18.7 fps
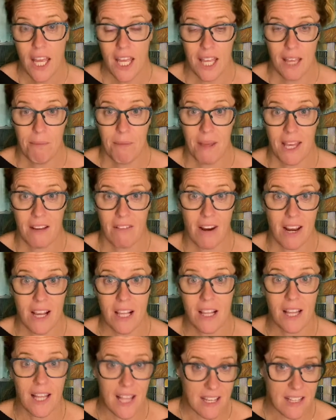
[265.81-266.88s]
in my grade
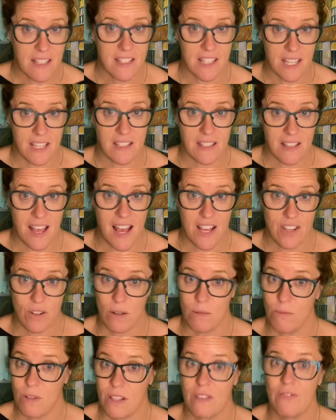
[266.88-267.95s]
cl- six
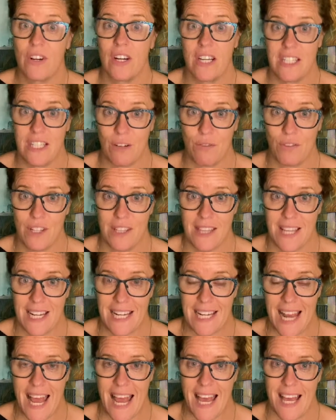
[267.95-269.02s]
classroom looks very different than
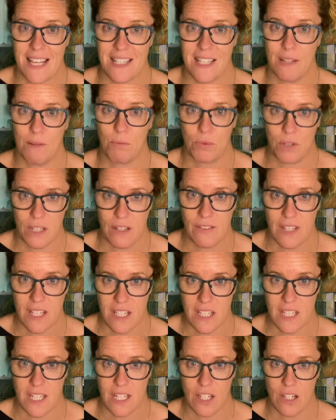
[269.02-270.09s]
it has in
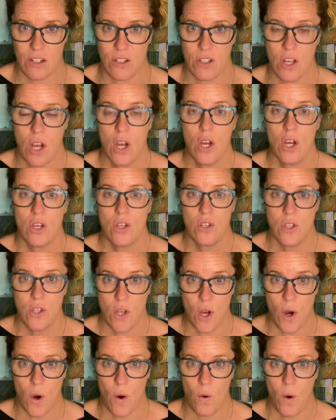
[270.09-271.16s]
previous years.
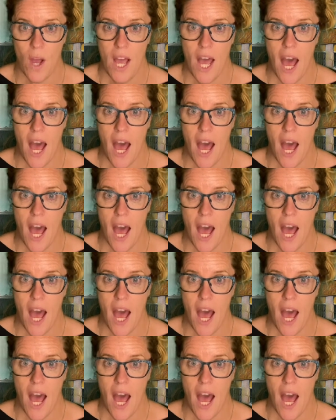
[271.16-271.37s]
So